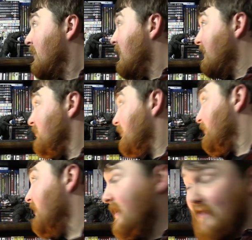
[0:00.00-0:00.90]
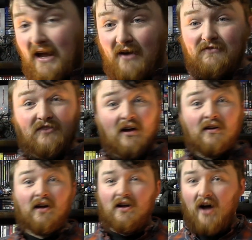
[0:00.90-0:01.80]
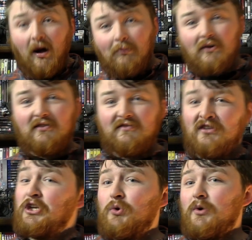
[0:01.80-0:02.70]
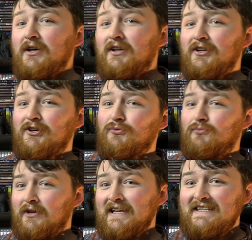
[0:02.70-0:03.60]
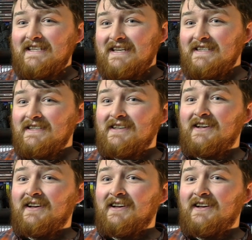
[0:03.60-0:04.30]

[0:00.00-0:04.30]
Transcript: let's not forget they have done a couple of newer releases